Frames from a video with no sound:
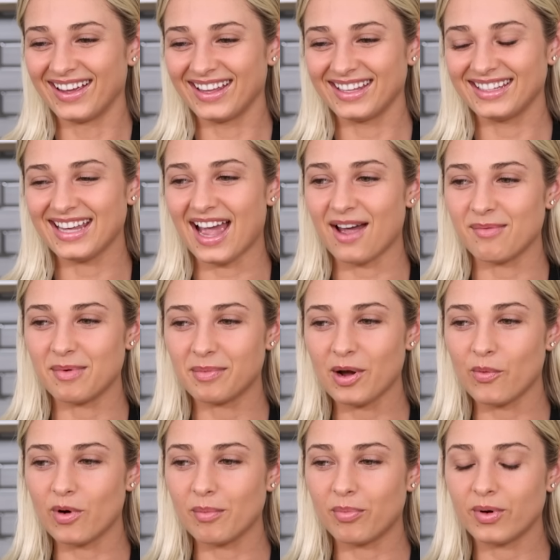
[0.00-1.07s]
Yeah, I remember at
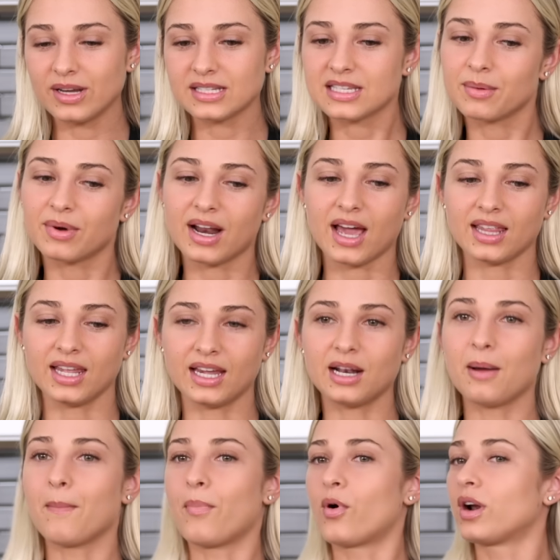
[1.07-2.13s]
one point someone had like an
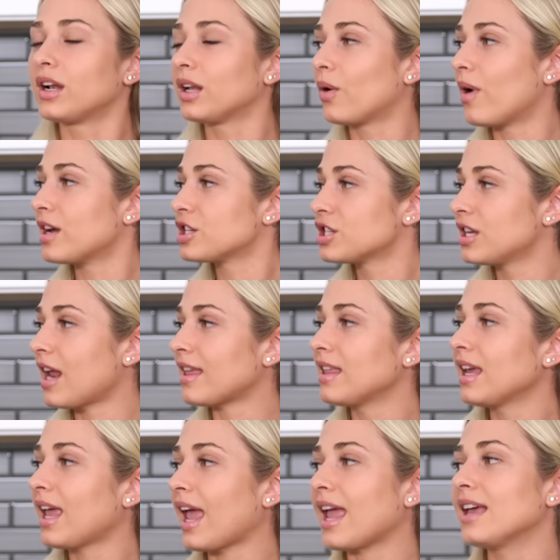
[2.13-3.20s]
important question. I
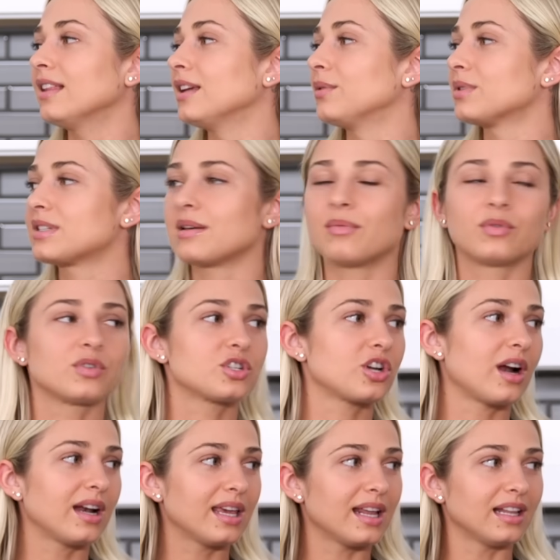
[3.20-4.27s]
think someone was
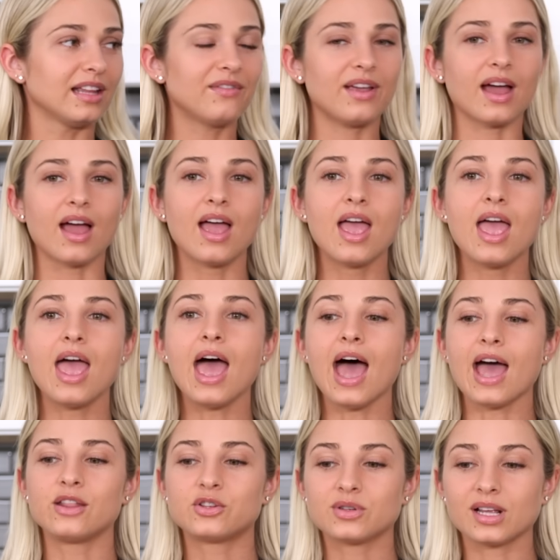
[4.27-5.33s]
trying to get Olivia.
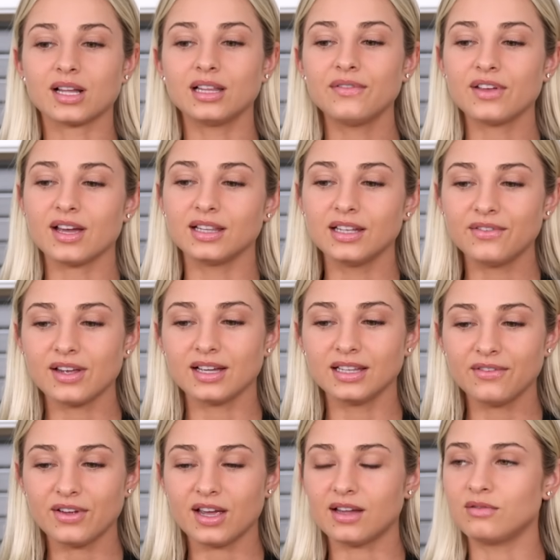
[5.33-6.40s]
And she's like,
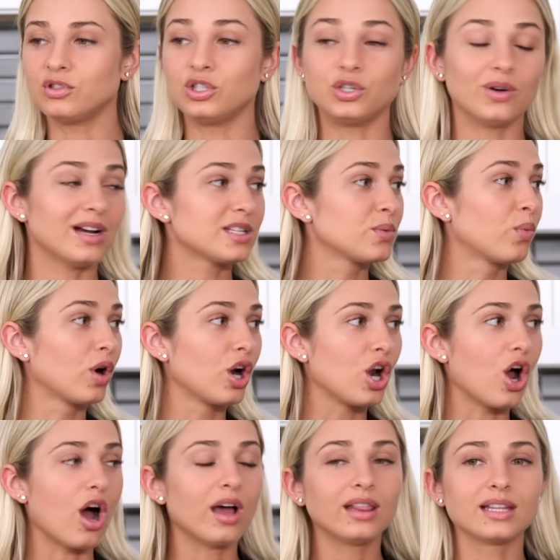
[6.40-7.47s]
Olivia, you guys were
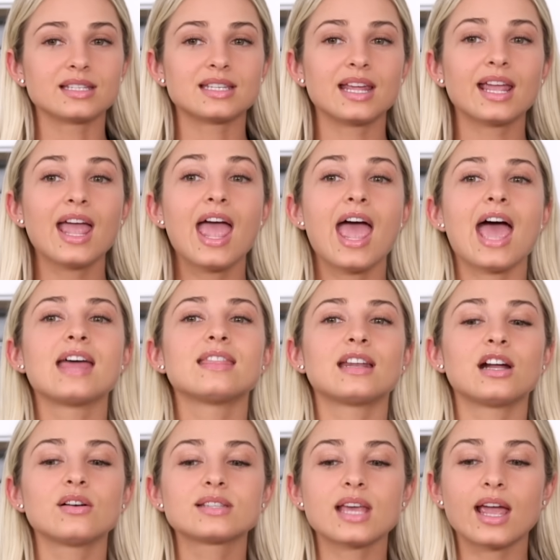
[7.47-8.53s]
not listening. And then
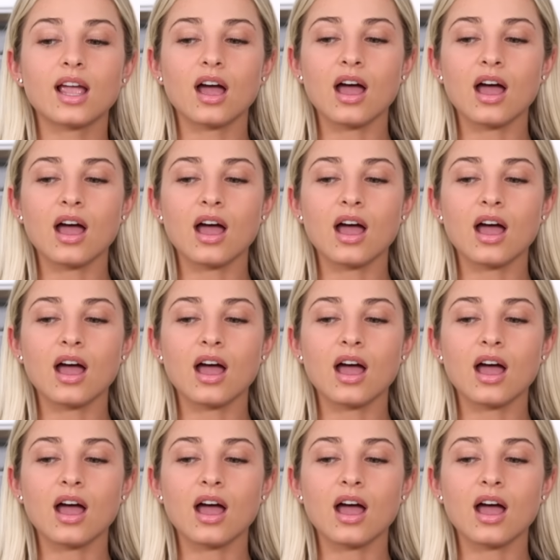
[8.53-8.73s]
I was like,